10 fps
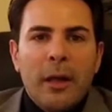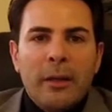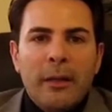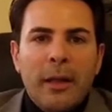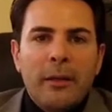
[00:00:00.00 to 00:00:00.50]

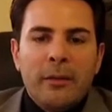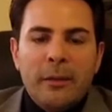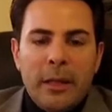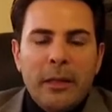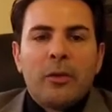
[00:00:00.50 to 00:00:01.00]
And then
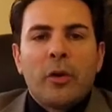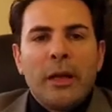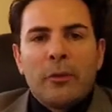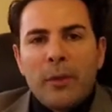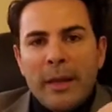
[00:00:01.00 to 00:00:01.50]
they need to
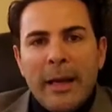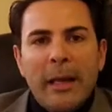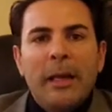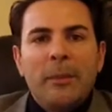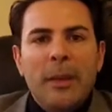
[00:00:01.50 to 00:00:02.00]
connect with a guy
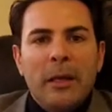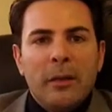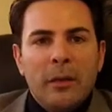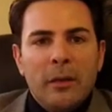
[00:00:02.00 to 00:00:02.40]
like me.